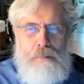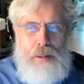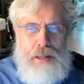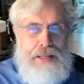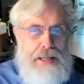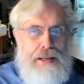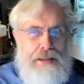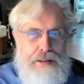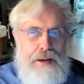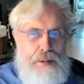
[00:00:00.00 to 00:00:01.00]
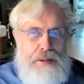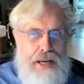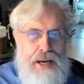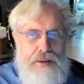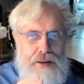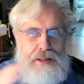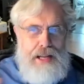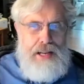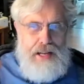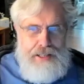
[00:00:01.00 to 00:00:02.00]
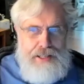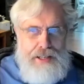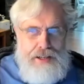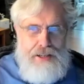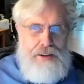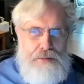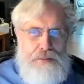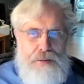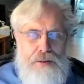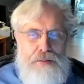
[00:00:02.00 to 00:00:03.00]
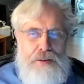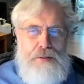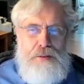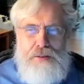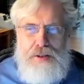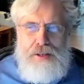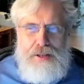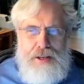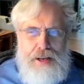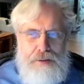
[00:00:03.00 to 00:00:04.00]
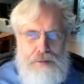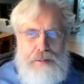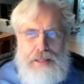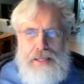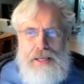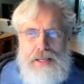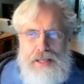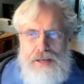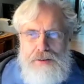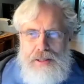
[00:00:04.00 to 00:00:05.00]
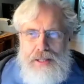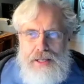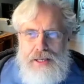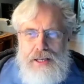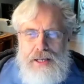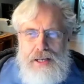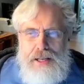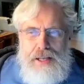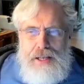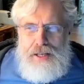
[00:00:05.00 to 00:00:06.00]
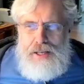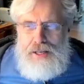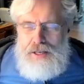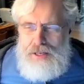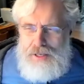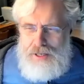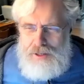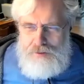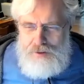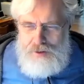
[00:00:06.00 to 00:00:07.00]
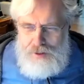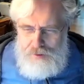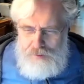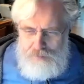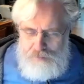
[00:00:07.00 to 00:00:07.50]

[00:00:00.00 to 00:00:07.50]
but I did double down on that idea of, of sequencing everybody and everything. And, and, uh,